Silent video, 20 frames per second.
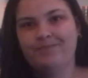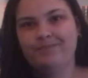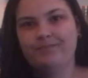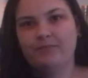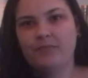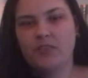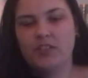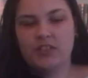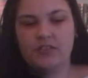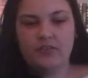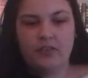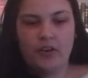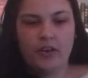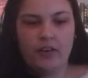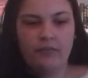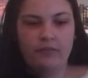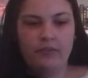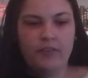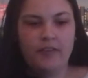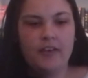which is
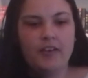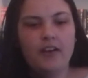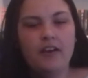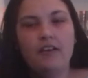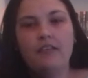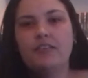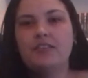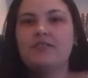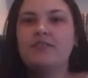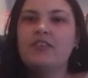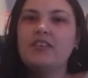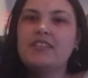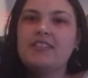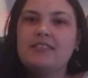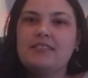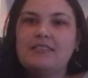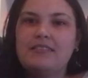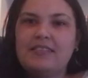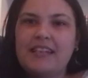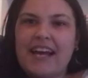it's a very
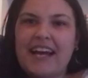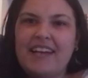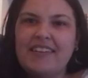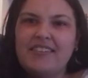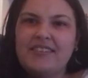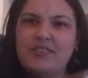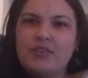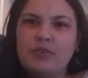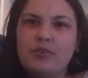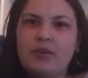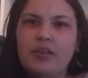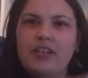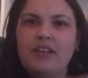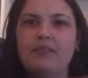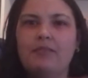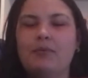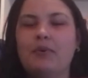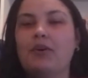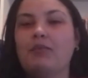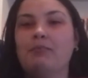sad
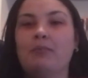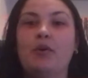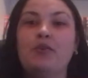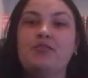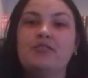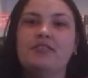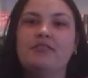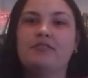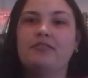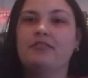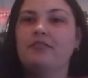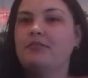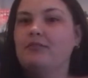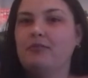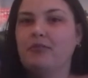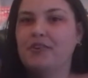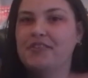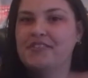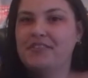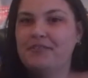story. Well, most of
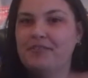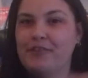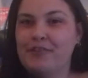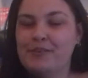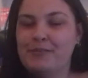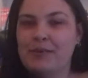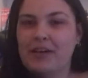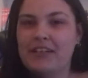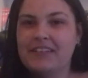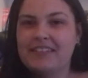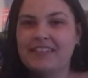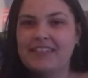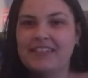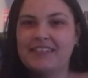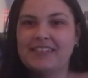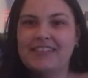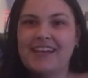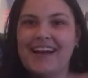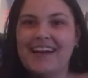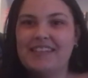what's in Fruits Basket
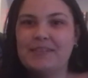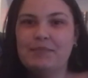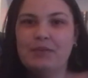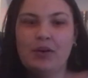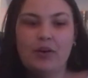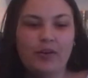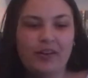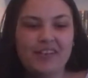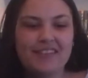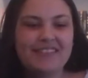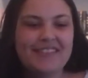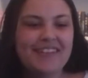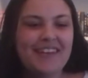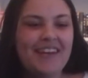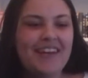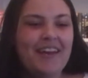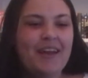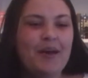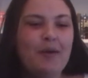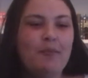is sad, to be honest.
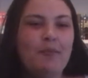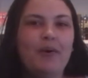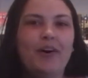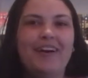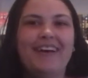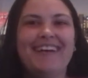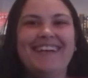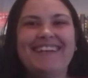But